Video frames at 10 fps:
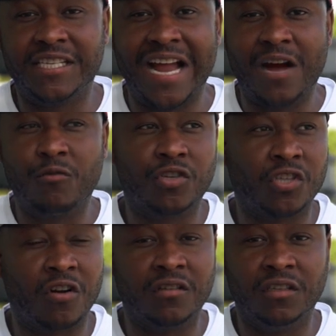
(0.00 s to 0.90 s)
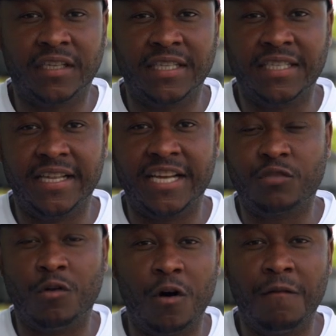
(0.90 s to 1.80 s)
now we're starting to look into that
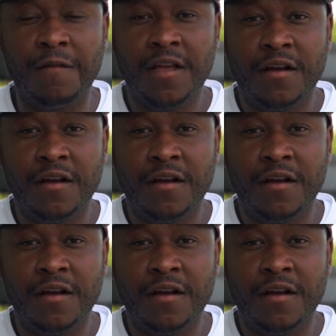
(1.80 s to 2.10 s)
12,